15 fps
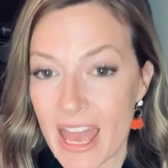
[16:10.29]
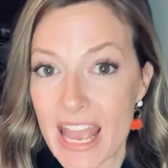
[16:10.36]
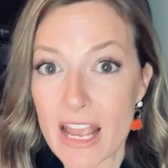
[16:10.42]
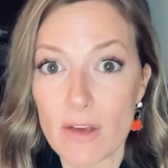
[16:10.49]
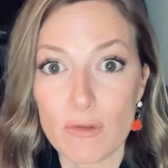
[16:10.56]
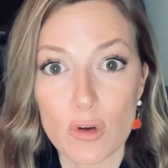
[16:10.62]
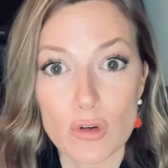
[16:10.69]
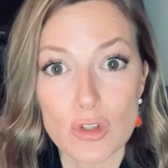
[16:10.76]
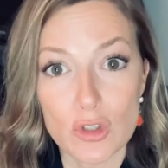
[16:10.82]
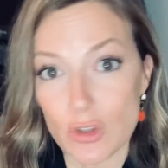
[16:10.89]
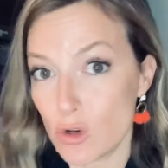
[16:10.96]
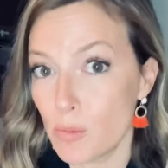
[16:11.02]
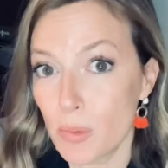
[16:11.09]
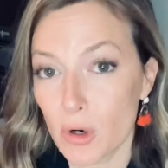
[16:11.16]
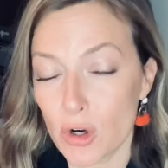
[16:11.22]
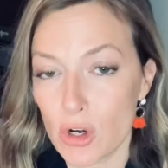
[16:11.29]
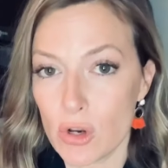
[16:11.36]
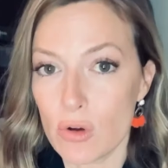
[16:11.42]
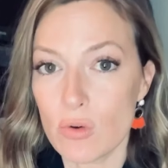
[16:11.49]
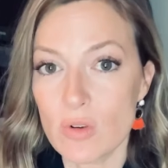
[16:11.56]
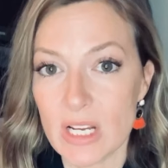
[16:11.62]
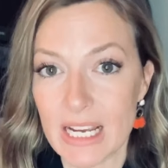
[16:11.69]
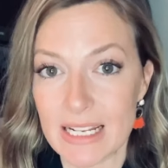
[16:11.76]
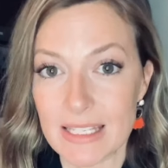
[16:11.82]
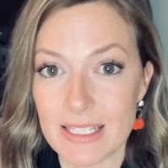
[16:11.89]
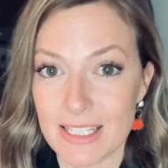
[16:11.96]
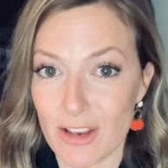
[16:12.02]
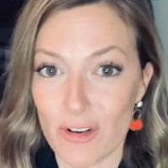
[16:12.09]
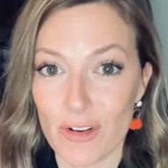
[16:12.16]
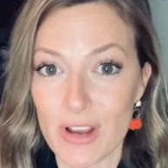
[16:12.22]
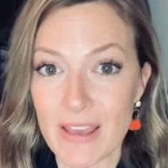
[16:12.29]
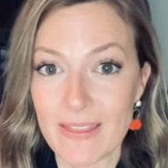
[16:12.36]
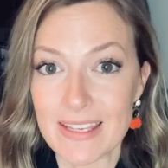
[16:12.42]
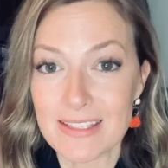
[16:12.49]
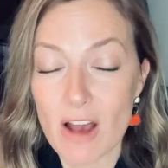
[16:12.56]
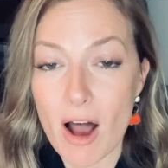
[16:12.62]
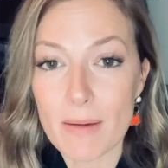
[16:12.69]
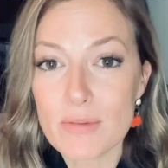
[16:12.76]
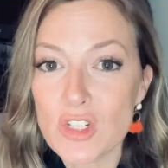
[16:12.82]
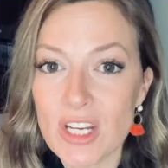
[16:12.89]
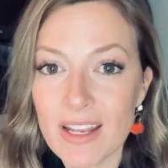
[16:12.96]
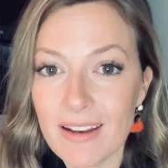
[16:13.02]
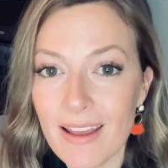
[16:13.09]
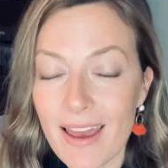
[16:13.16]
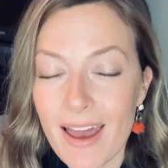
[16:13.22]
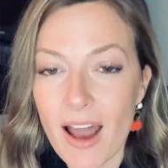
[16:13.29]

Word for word: If you're super new to considering this option,